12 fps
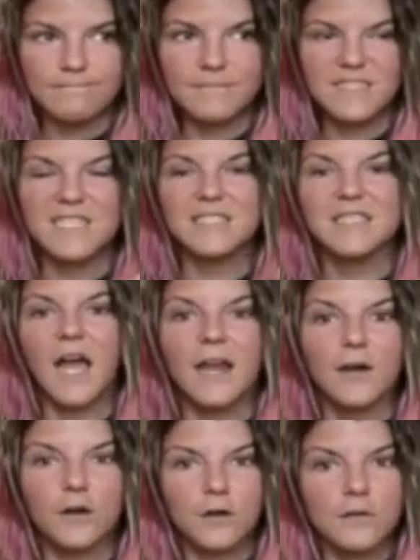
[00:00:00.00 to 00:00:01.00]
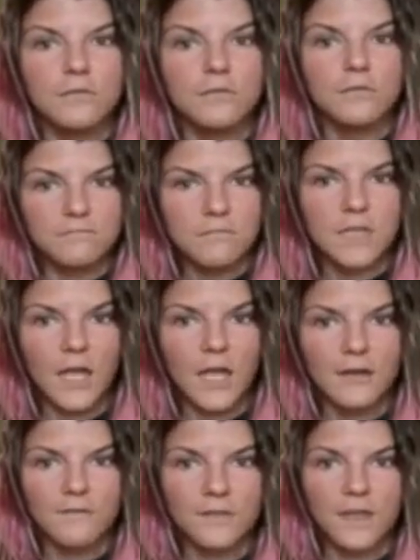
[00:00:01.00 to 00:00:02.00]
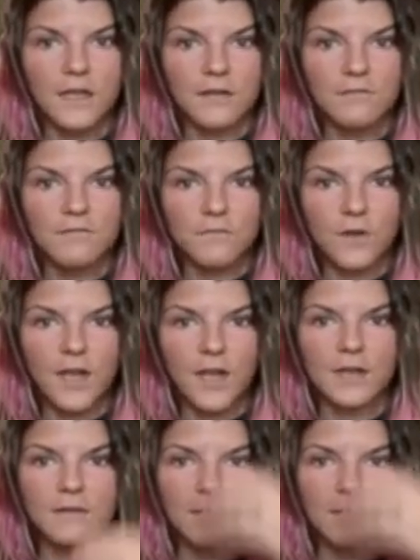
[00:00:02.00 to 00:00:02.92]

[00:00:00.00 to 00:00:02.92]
desire kind of thing. Right.